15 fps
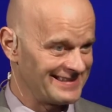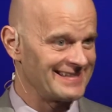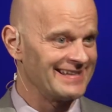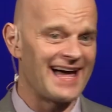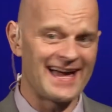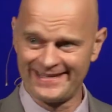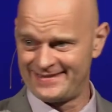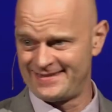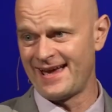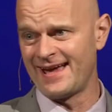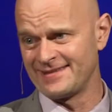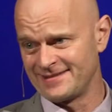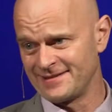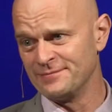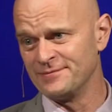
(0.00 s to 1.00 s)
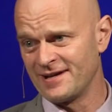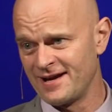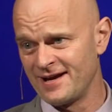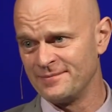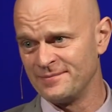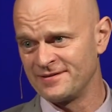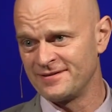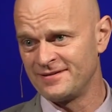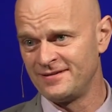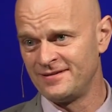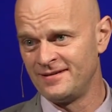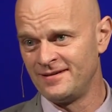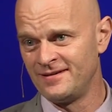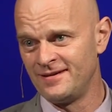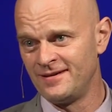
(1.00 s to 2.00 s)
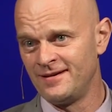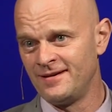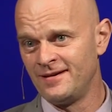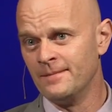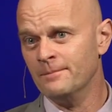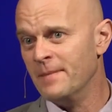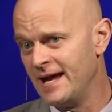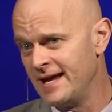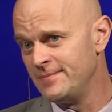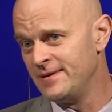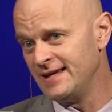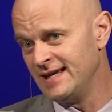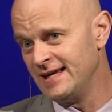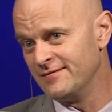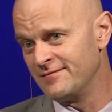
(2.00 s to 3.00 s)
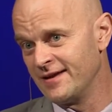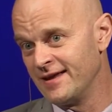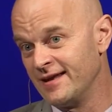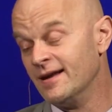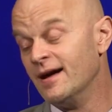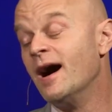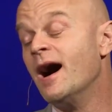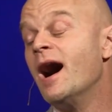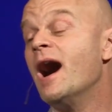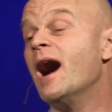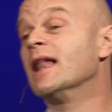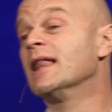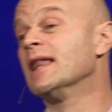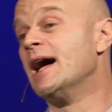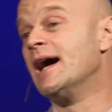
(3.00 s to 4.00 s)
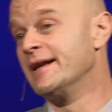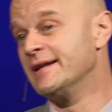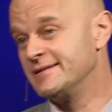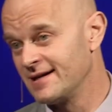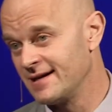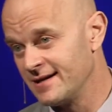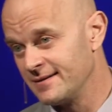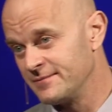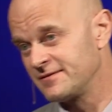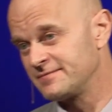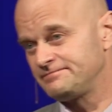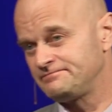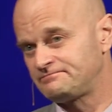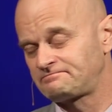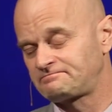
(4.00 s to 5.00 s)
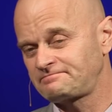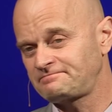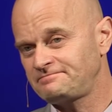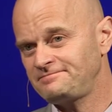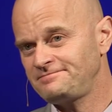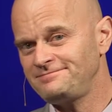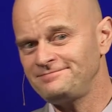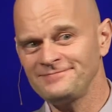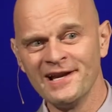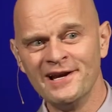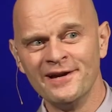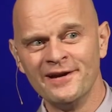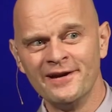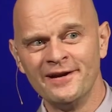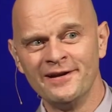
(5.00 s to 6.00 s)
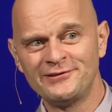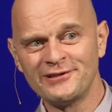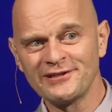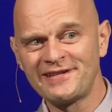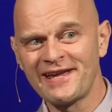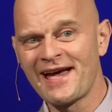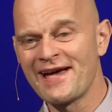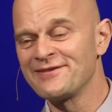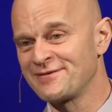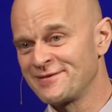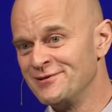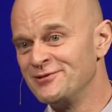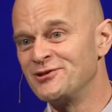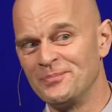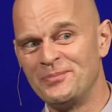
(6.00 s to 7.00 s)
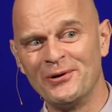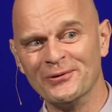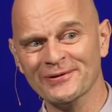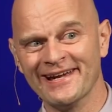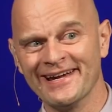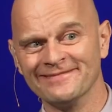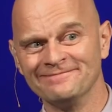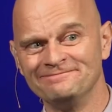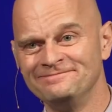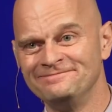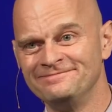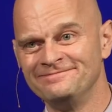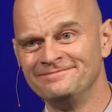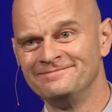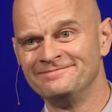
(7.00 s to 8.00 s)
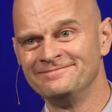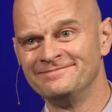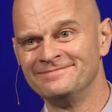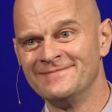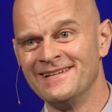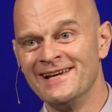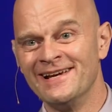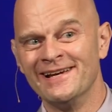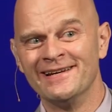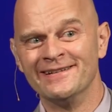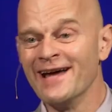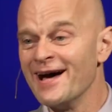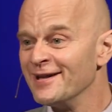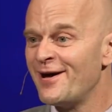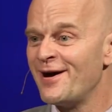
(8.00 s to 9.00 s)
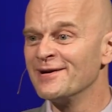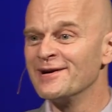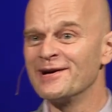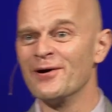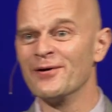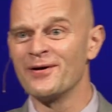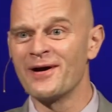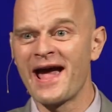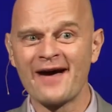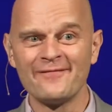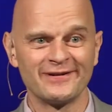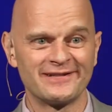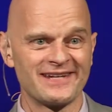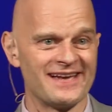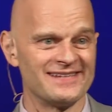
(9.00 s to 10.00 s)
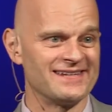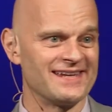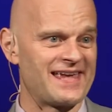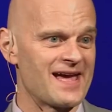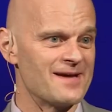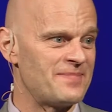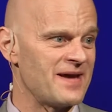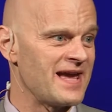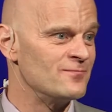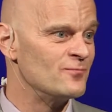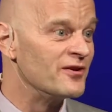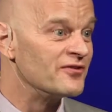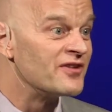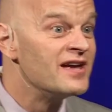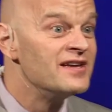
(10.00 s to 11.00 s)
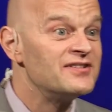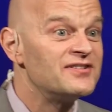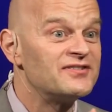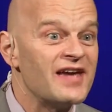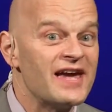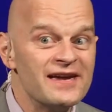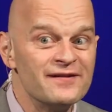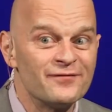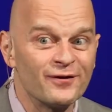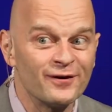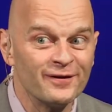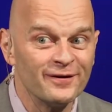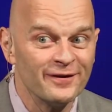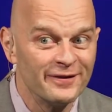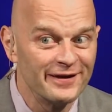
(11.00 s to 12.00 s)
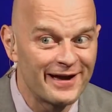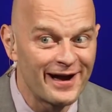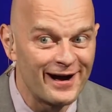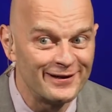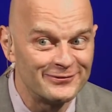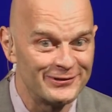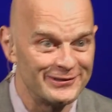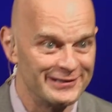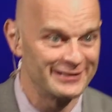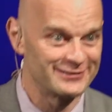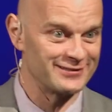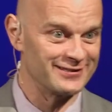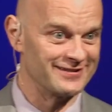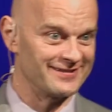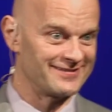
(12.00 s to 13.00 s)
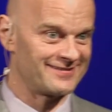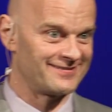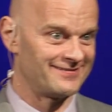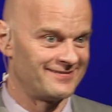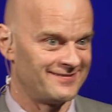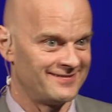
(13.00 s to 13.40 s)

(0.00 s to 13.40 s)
is like that sometimes, maybe even a lot of times. Just ask Chipotle. Not long ago, their advertising campaign was "Savor the contradictions."